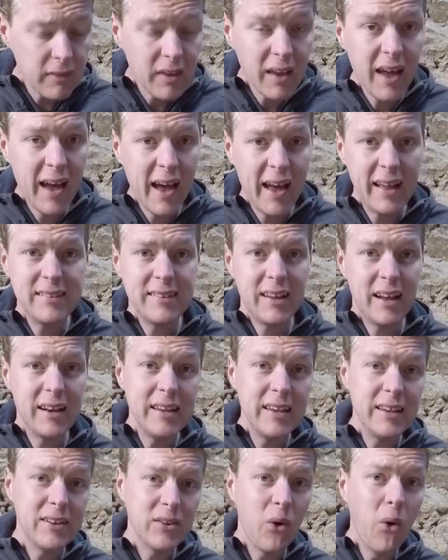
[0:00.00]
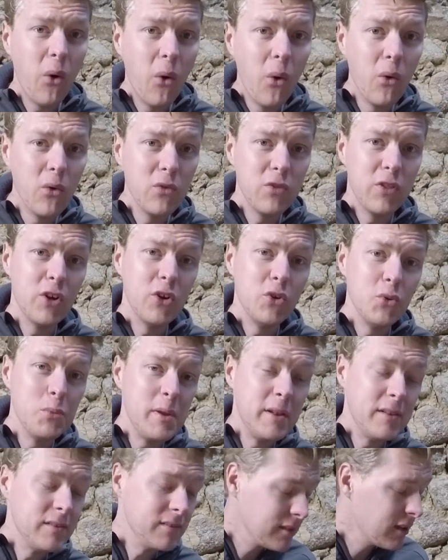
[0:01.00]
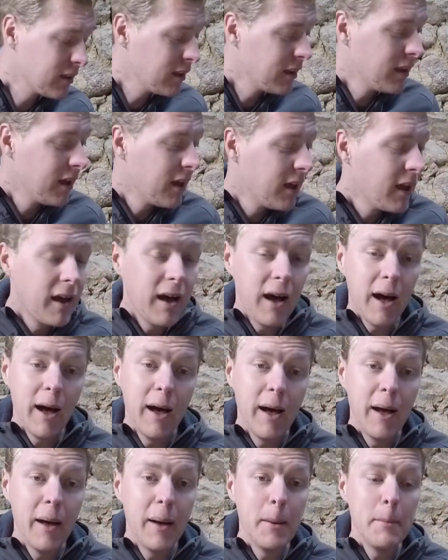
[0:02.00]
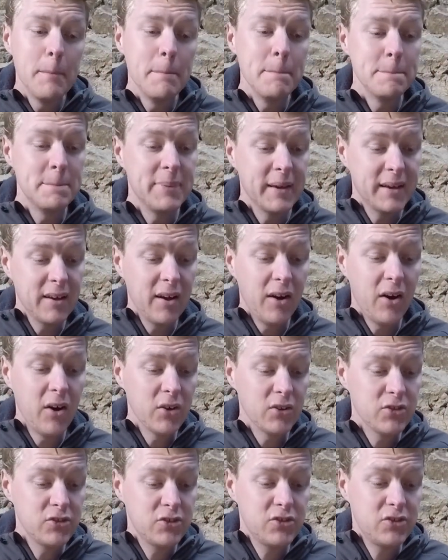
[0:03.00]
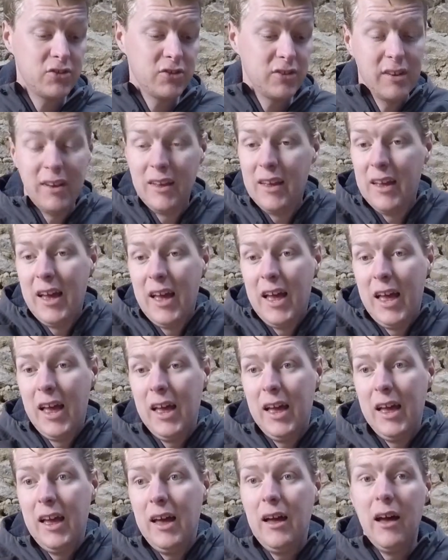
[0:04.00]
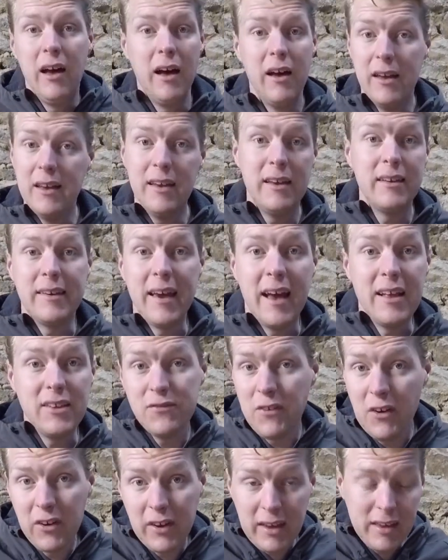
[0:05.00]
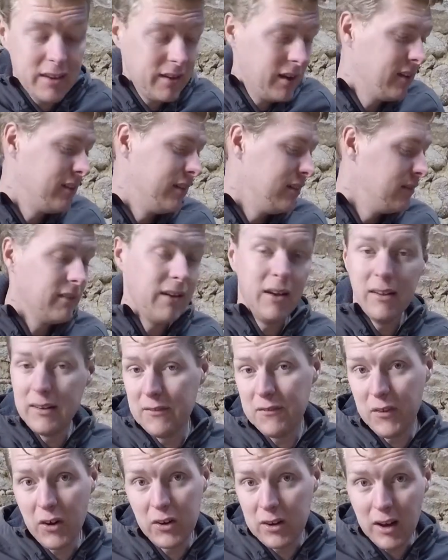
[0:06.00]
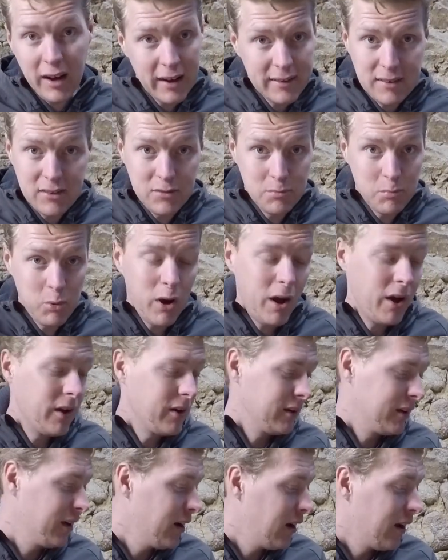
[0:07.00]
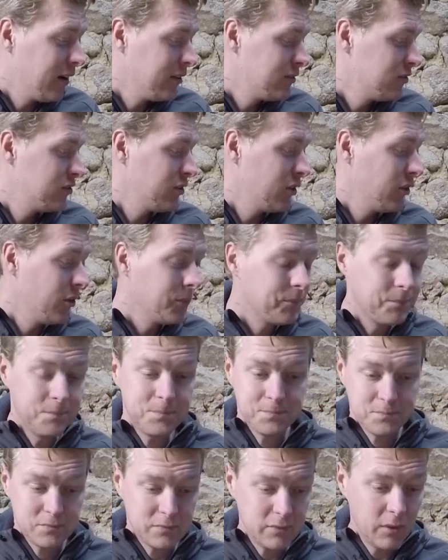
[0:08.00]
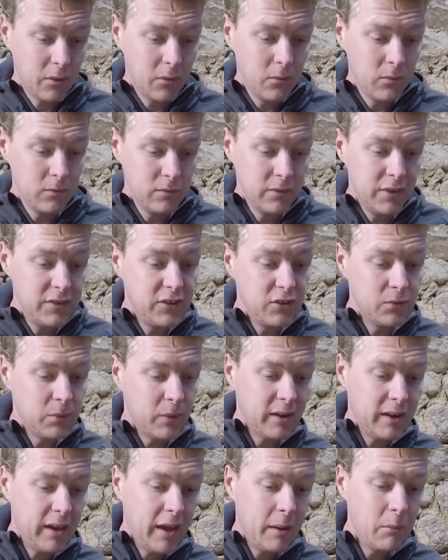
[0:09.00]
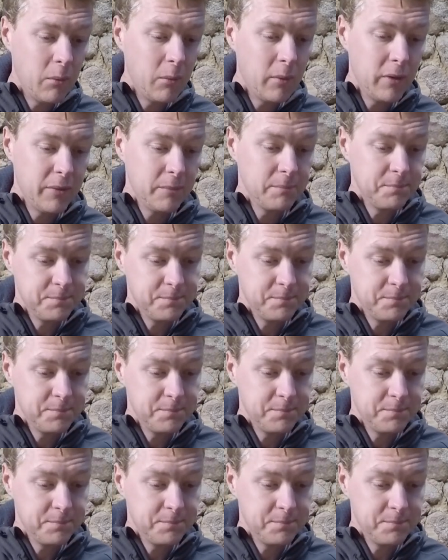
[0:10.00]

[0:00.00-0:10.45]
And I need all the lumens because it gets foggy and a fog light is bright in a car. So this is what I came up with.